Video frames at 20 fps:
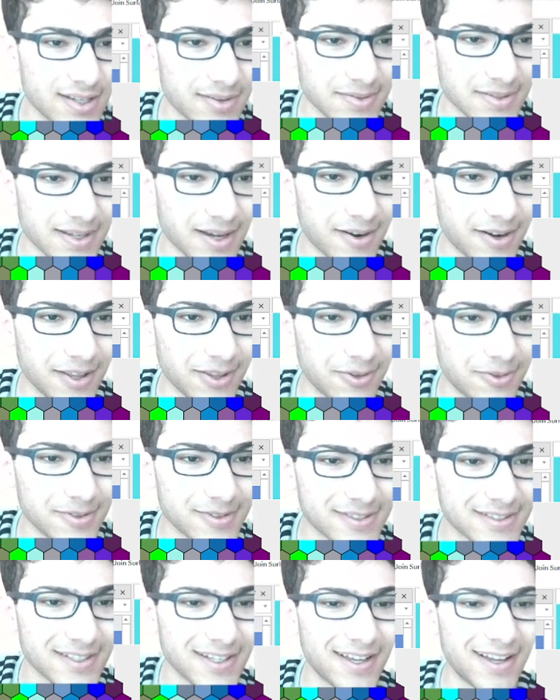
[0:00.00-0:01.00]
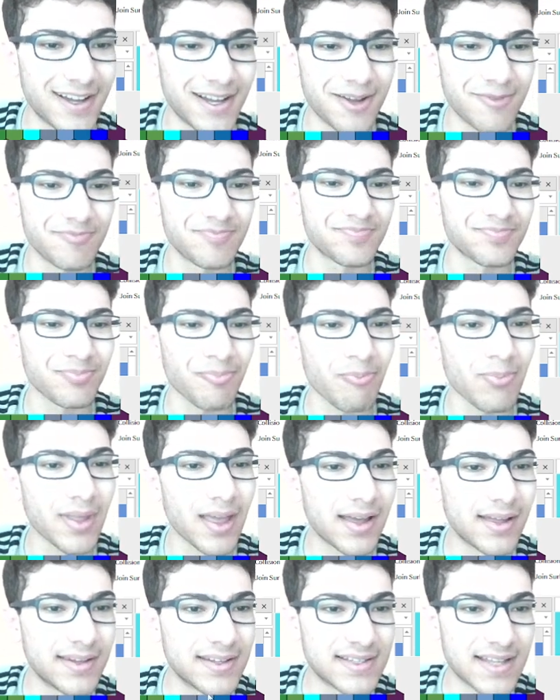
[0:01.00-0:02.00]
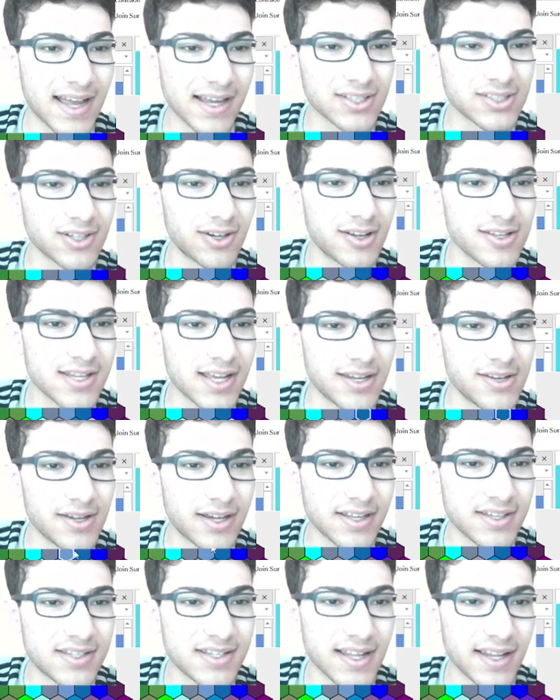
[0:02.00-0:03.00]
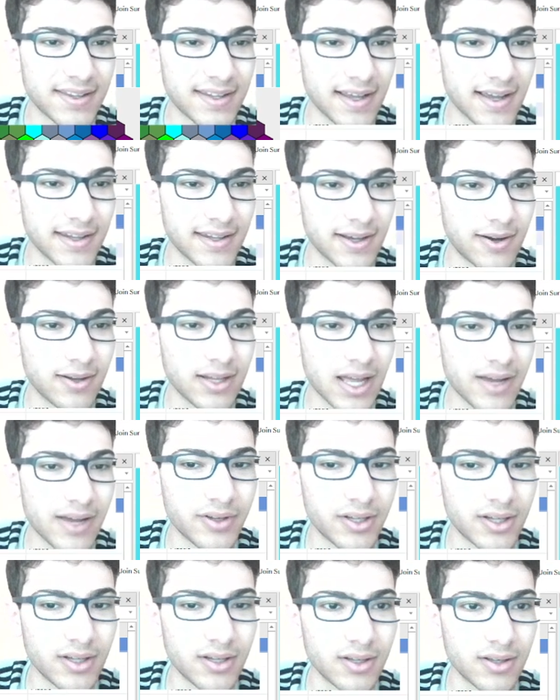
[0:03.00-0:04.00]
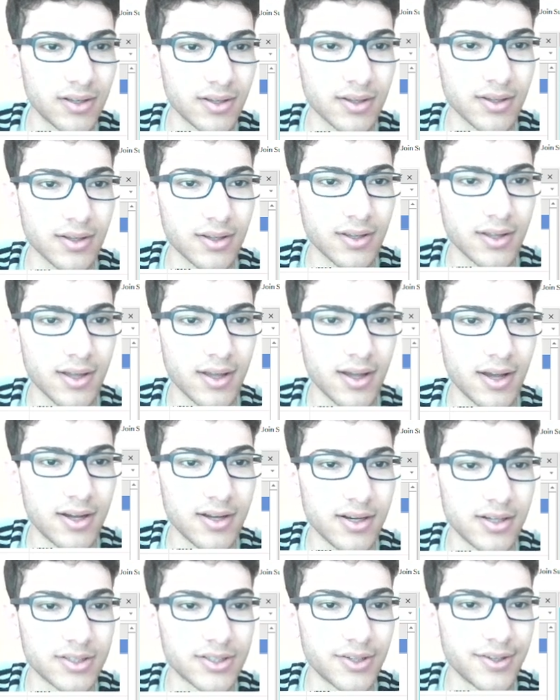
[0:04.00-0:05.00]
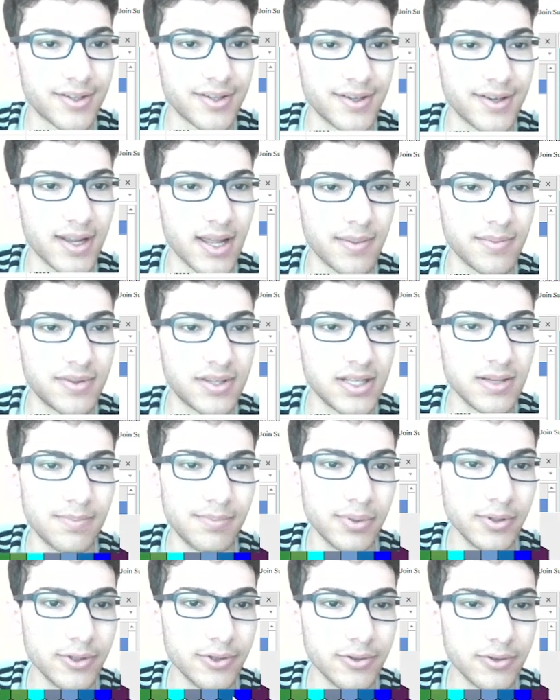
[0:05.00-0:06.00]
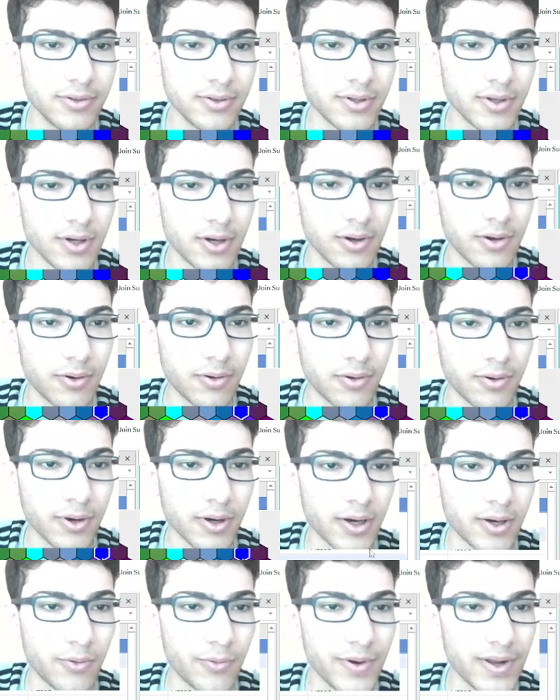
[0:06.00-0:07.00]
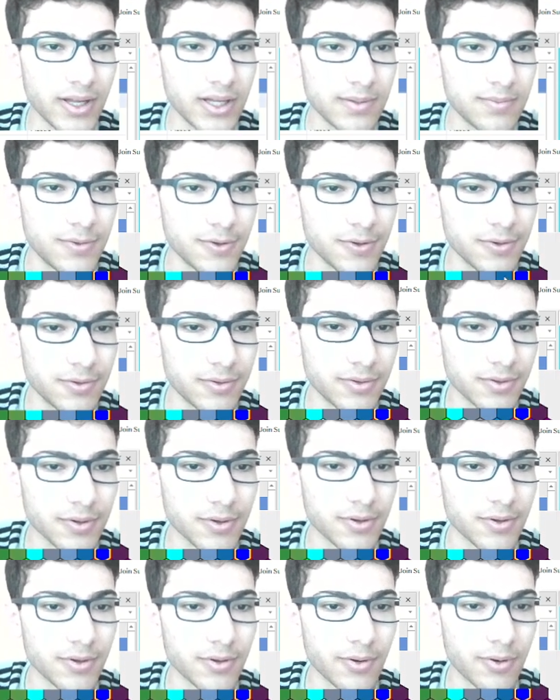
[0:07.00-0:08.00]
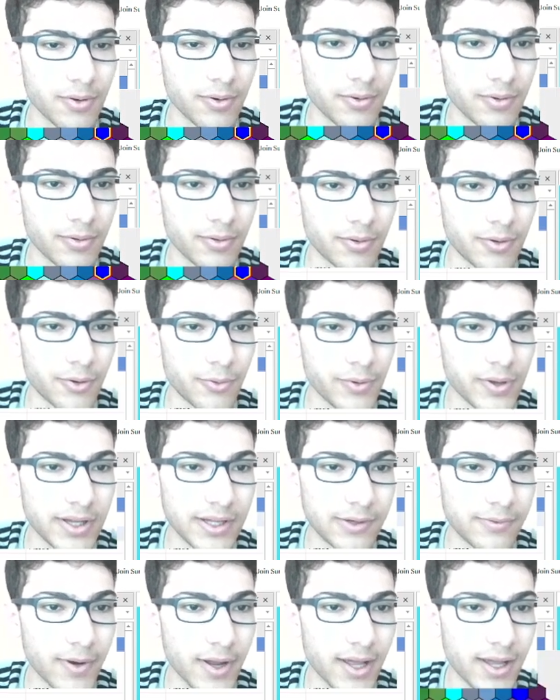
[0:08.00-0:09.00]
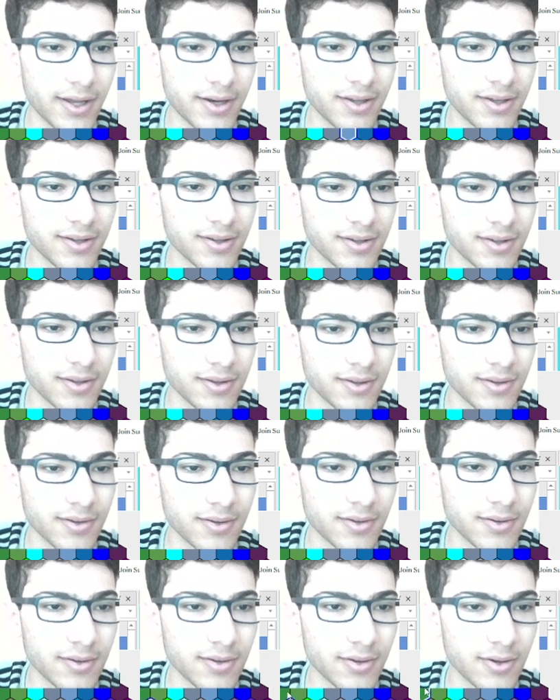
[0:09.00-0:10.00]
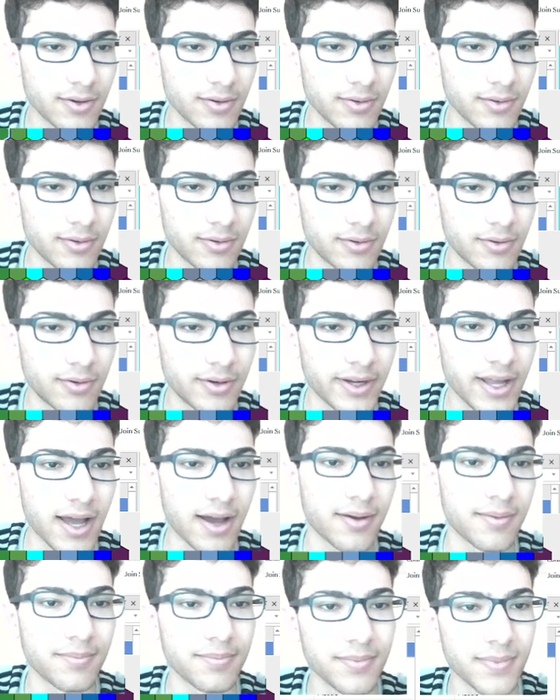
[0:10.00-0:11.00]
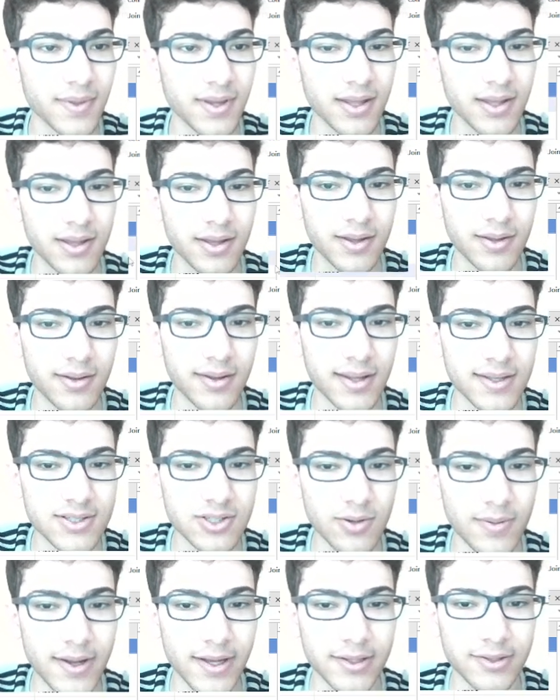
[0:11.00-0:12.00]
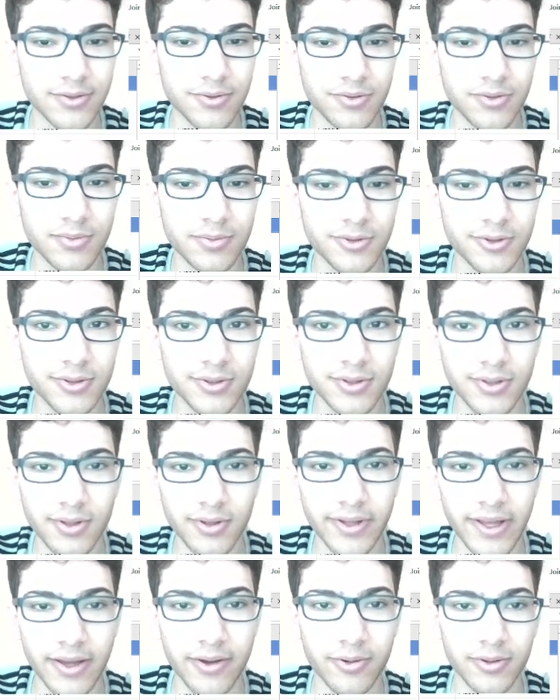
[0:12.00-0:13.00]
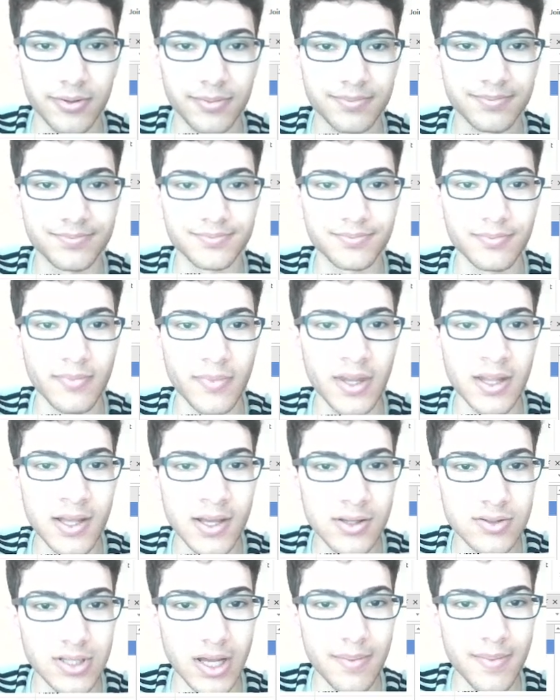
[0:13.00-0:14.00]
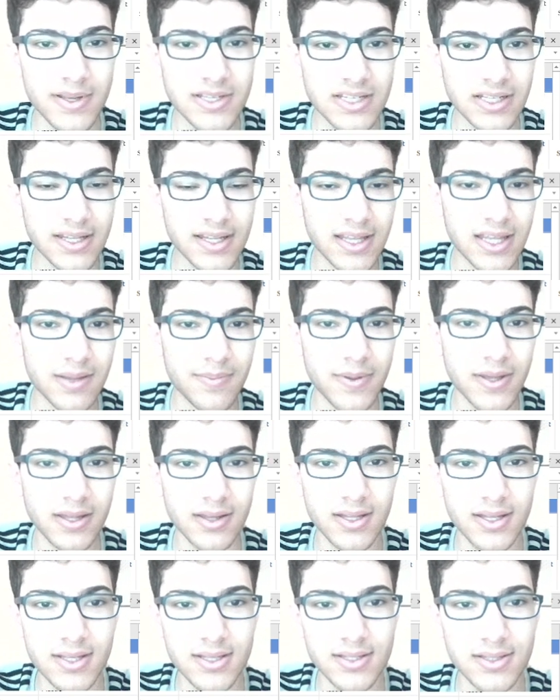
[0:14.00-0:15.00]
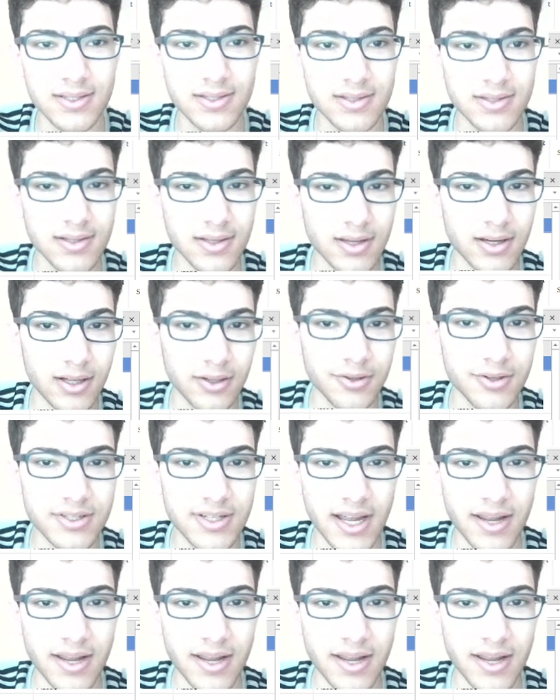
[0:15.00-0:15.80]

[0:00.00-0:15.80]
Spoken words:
I was counting those. These hexagons, and you can see that they all a certain name: deep blue, or really blue, or really red, or yeah. Let's go back to normal. Okay, cool. So I'm basically keeping these colors.